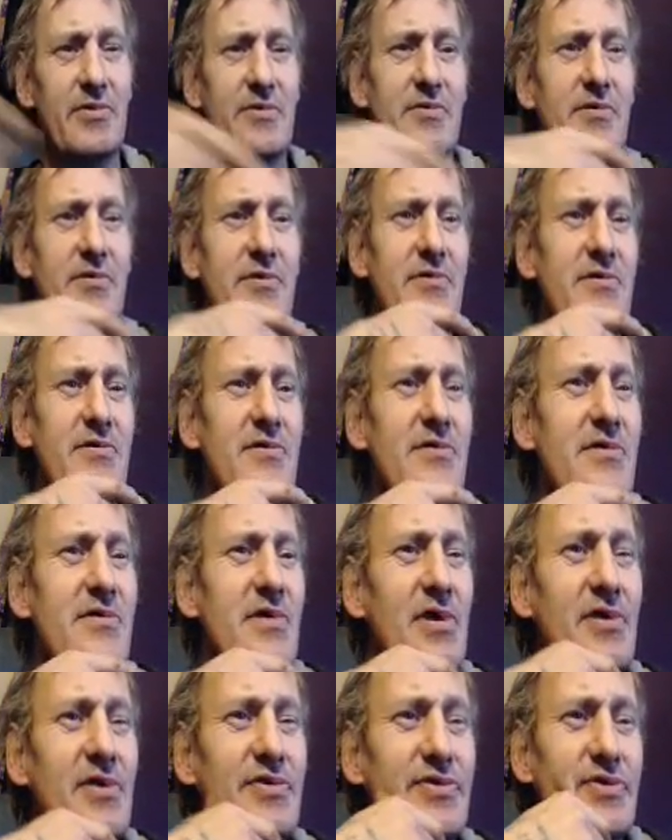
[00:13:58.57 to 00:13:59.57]
you know,
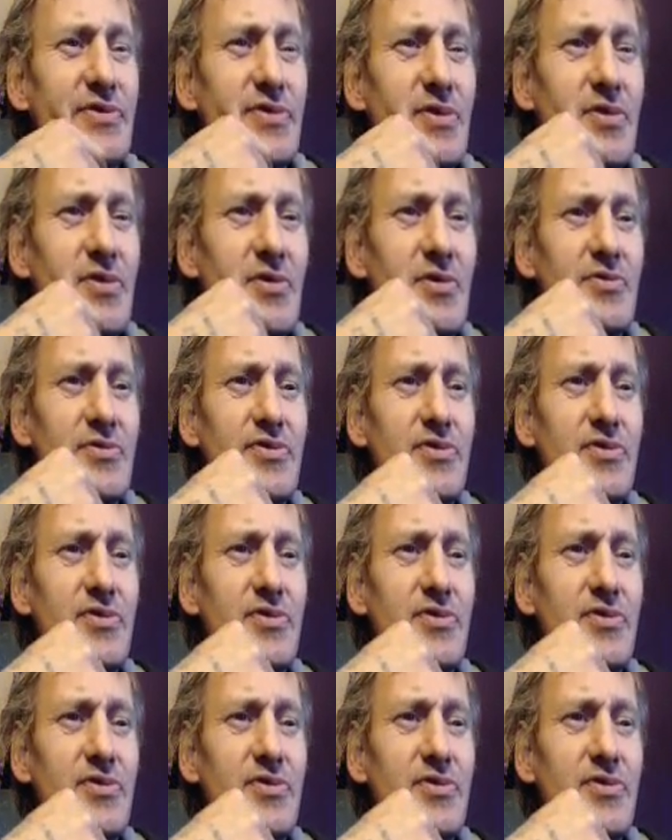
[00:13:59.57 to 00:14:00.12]
that's a little too